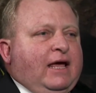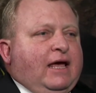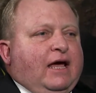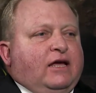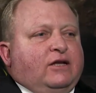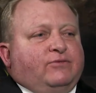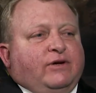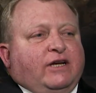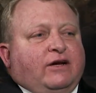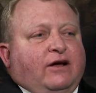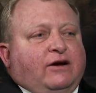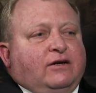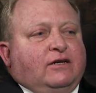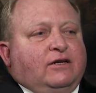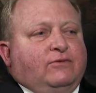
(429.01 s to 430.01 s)
And we're
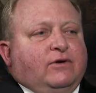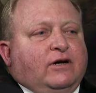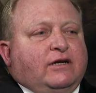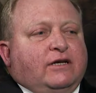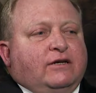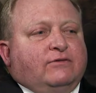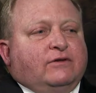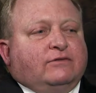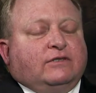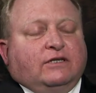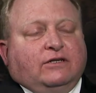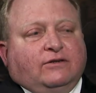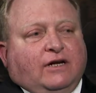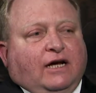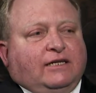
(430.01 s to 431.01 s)
currently working with the
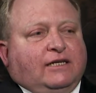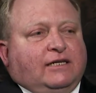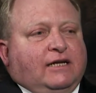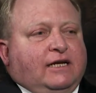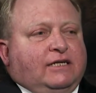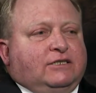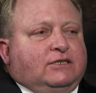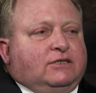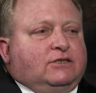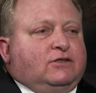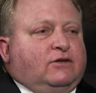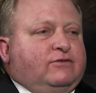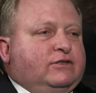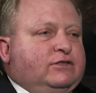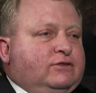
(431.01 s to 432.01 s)
United Nations
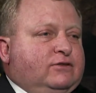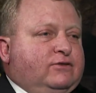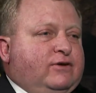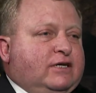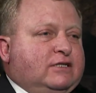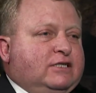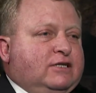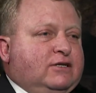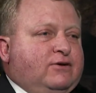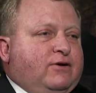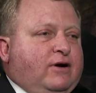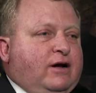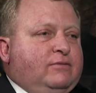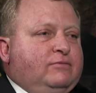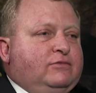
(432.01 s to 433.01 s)
Office on Drugs and
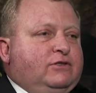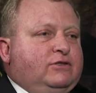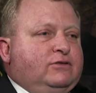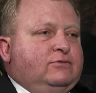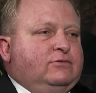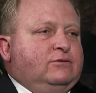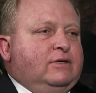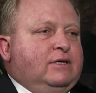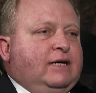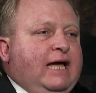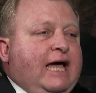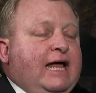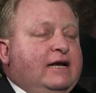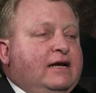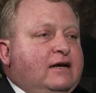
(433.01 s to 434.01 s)
Crime to
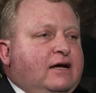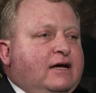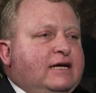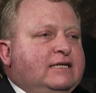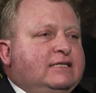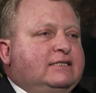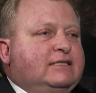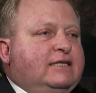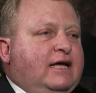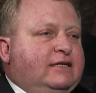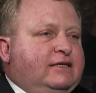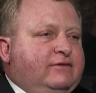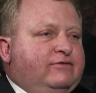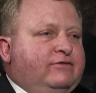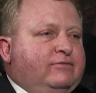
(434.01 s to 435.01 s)
analyze
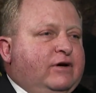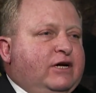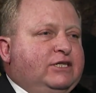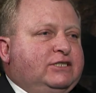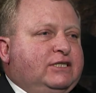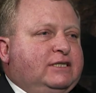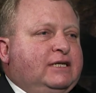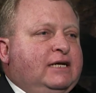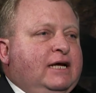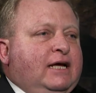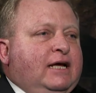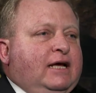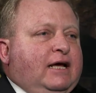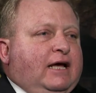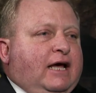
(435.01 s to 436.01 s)
that information
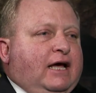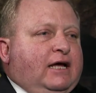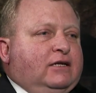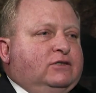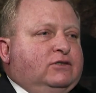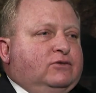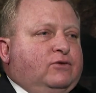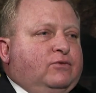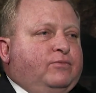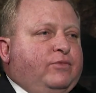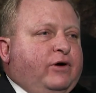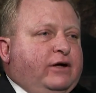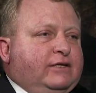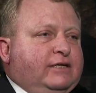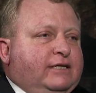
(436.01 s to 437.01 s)
and to
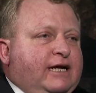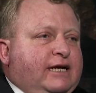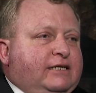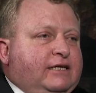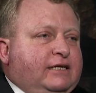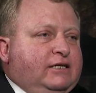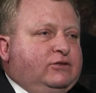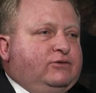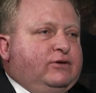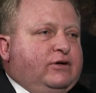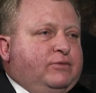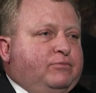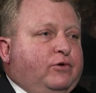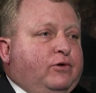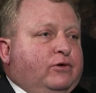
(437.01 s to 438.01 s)
compile the data into a
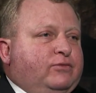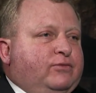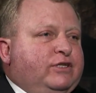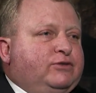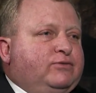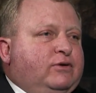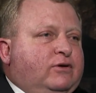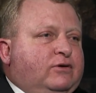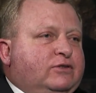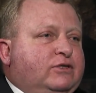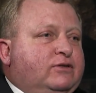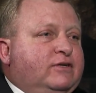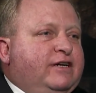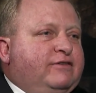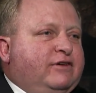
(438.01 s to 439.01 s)
report, which will
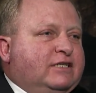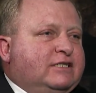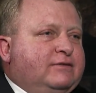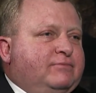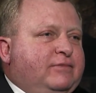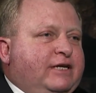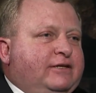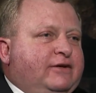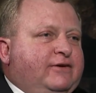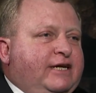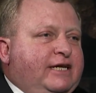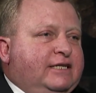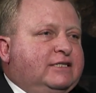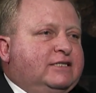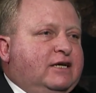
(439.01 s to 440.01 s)
also give us a better
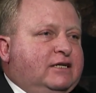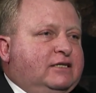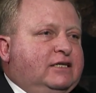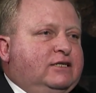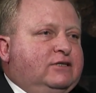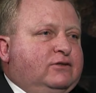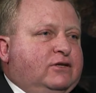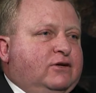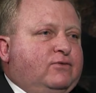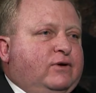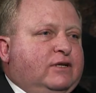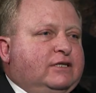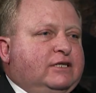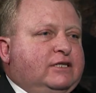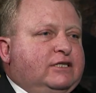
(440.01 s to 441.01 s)
insight into the
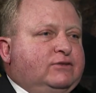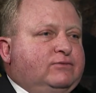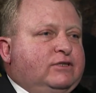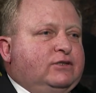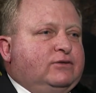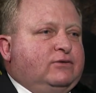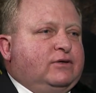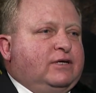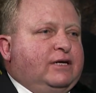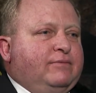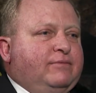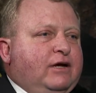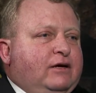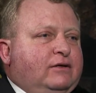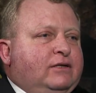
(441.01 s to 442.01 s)
quantities we're talking
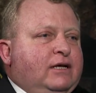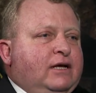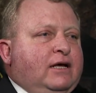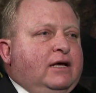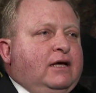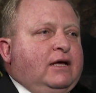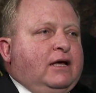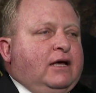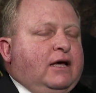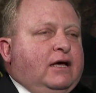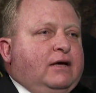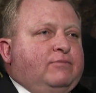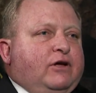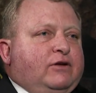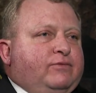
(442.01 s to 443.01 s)
about.
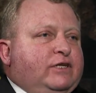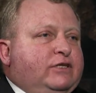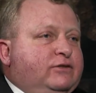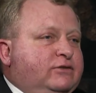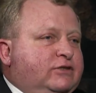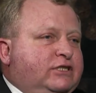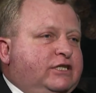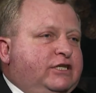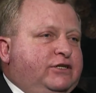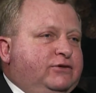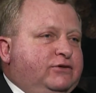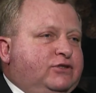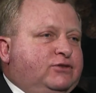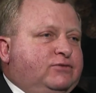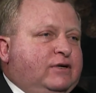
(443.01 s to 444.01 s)
But we do see
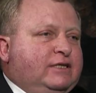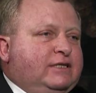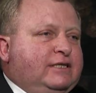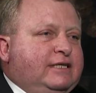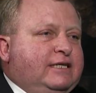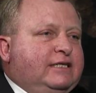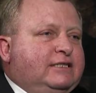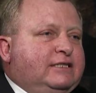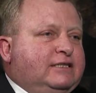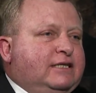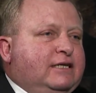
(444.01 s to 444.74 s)
huge quantities.